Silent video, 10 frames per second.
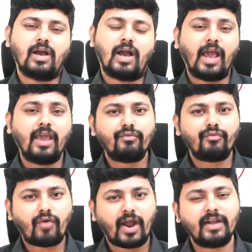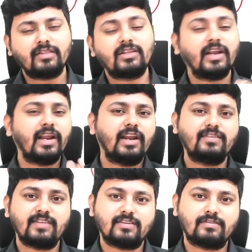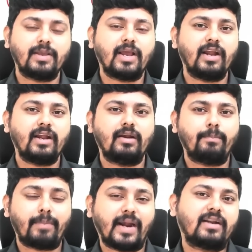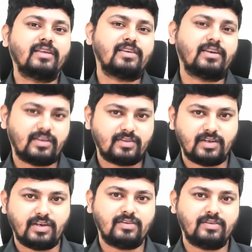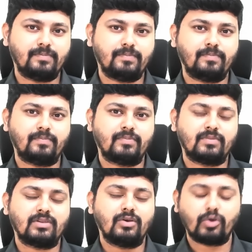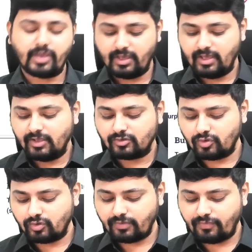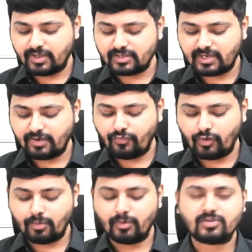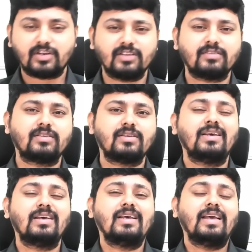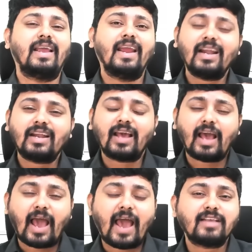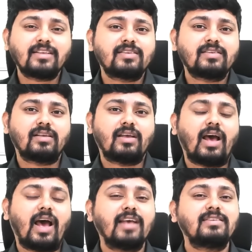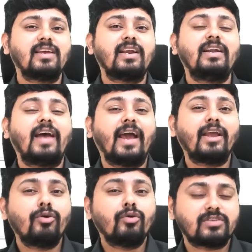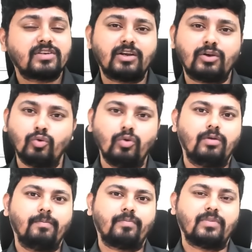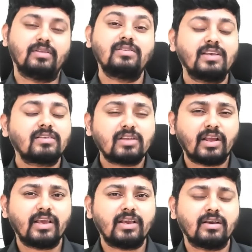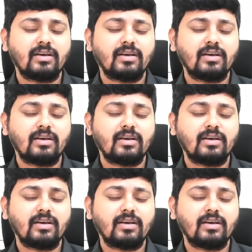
I find three reasons behind practicing test series. Okay, so the first and foremost is it acts as a diagnostic tool, just like